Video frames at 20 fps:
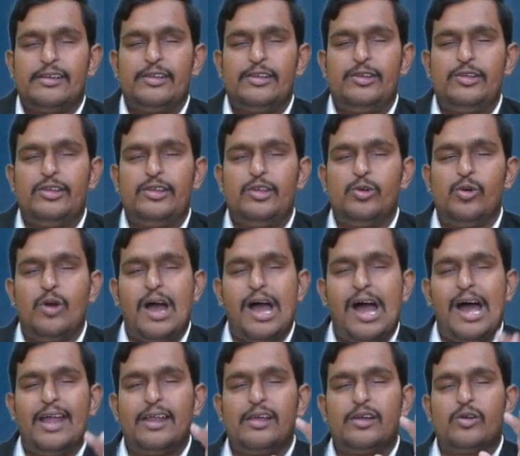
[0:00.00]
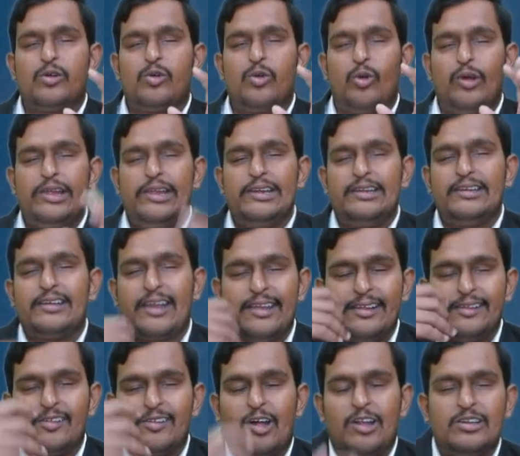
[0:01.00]
you are growing
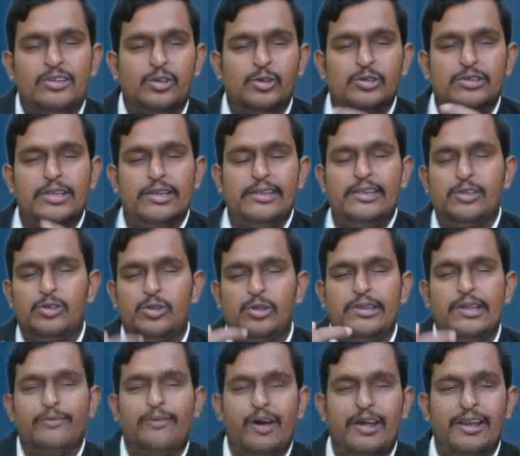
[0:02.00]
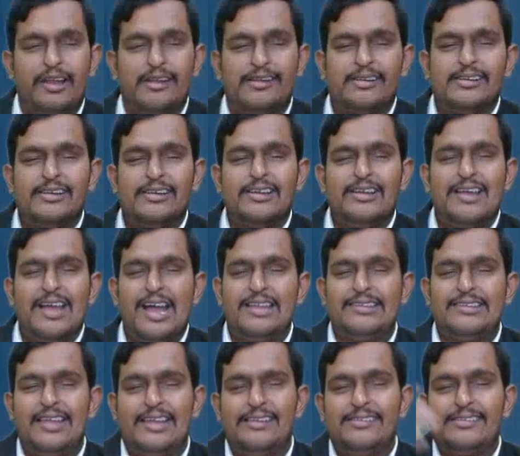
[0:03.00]
trees into the forest
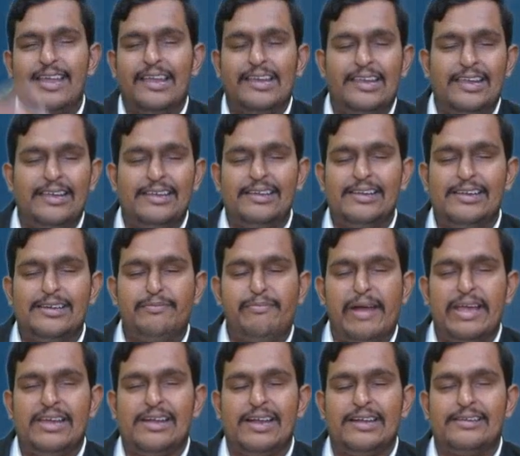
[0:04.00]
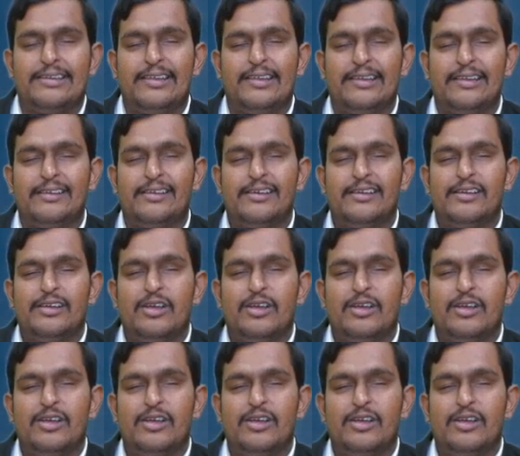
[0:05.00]
and then selling it by cutting it,